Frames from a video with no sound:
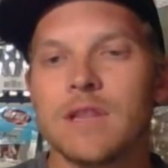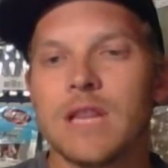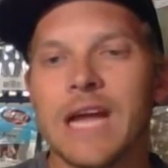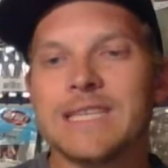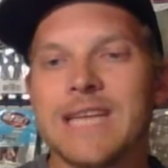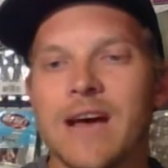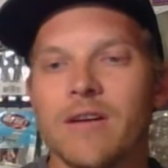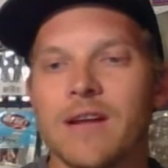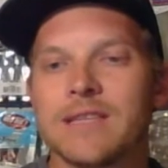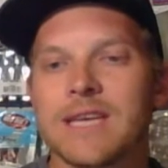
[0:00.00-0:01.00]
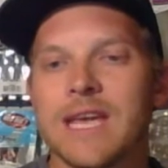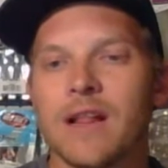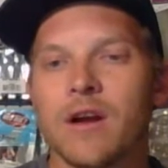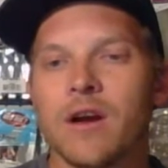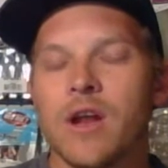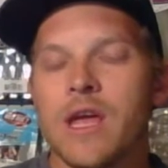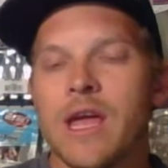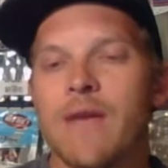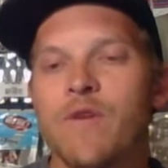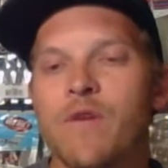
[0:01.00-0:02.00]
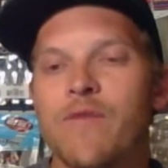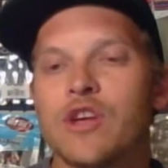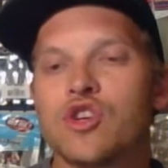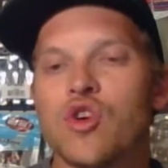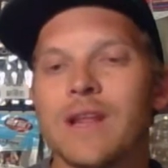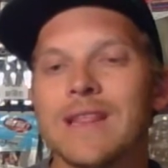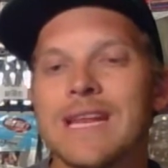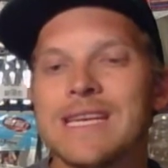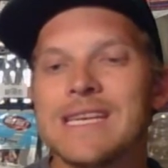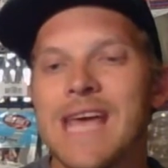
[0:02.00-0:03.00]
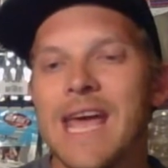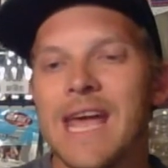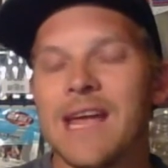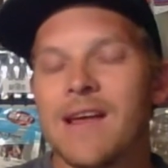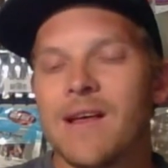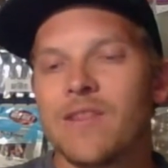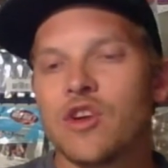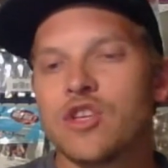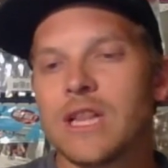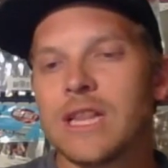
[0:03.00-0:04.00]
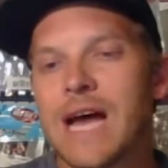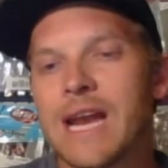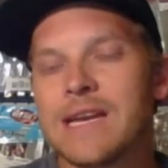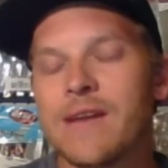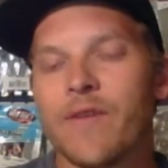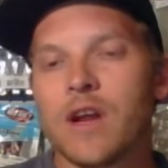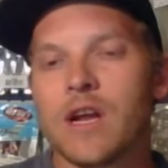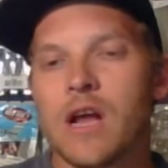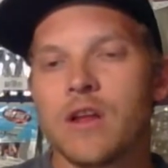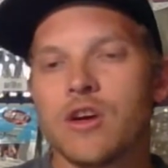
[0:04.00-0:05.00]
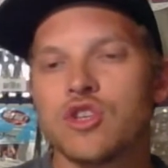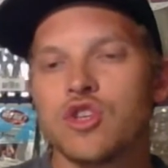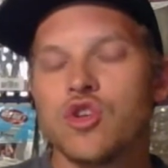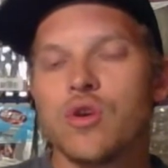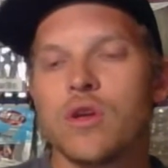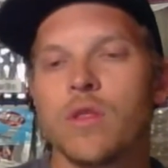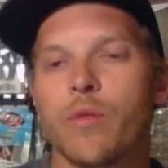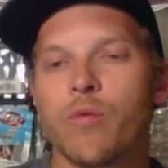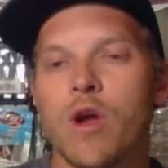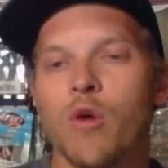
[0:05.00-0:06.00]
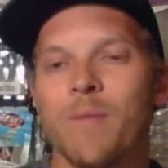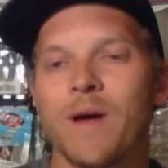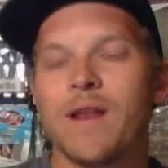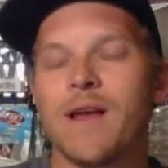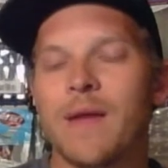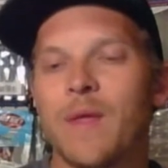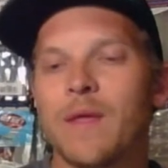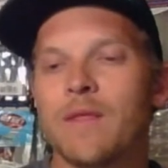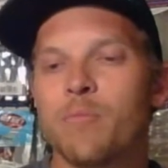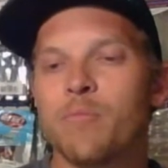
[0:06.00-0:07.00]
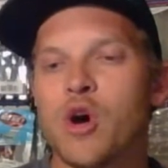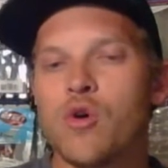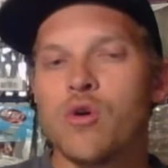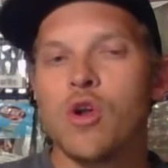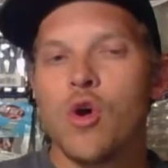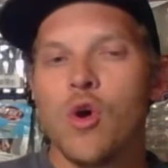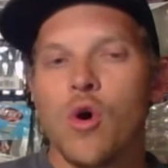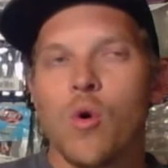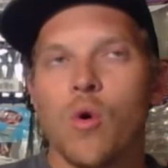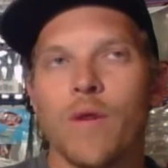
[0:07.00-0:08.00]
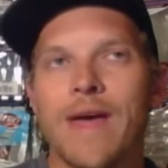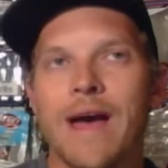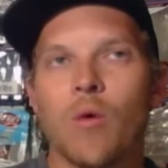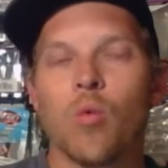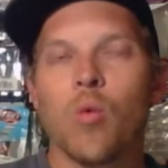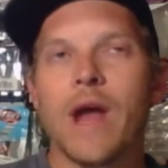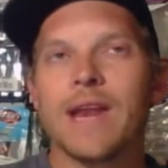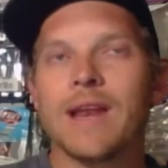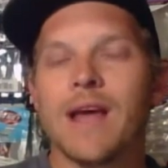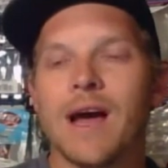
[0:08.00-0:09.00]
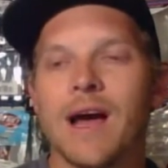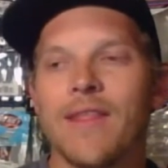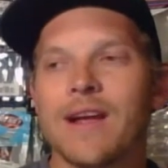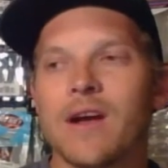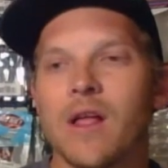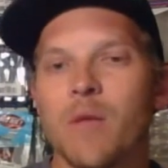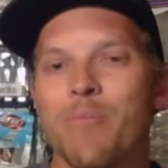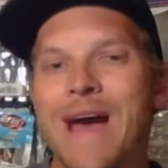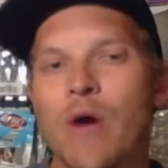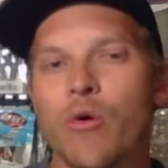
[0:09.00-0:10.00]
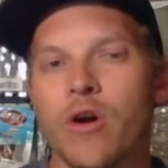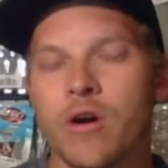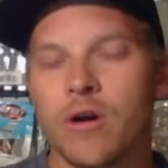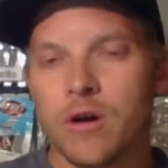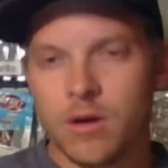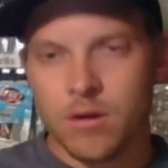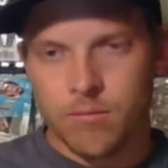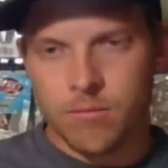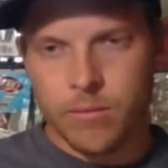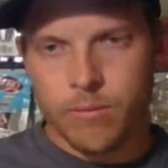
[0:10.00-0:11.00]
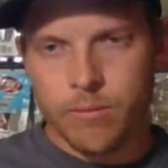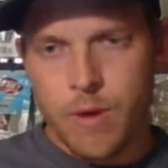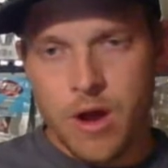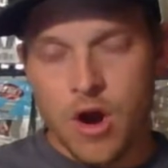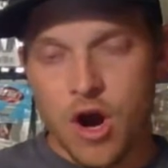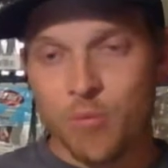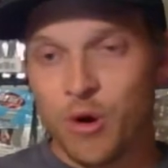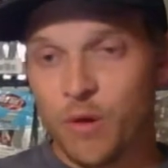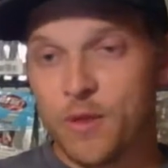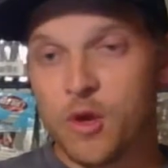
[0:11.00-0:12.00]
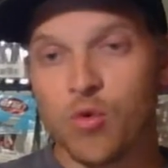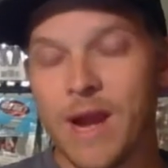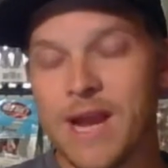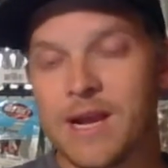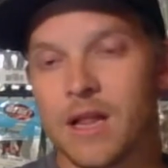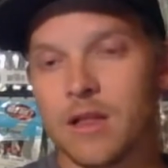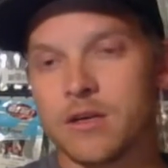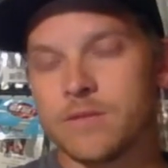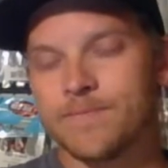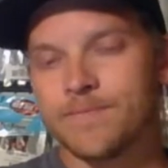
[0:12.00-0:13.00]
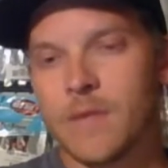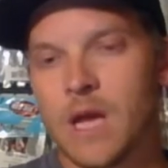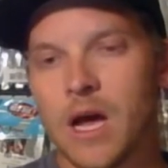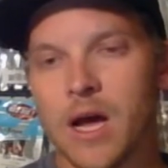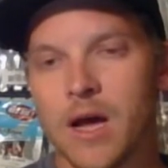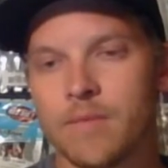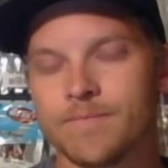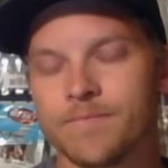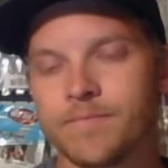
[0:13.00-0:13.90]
lights out. It's killer. If you fish during the day, there's a lot of different colors you can throw, but I think the bone or that white, uh, they call it powder, are both great colors. Um,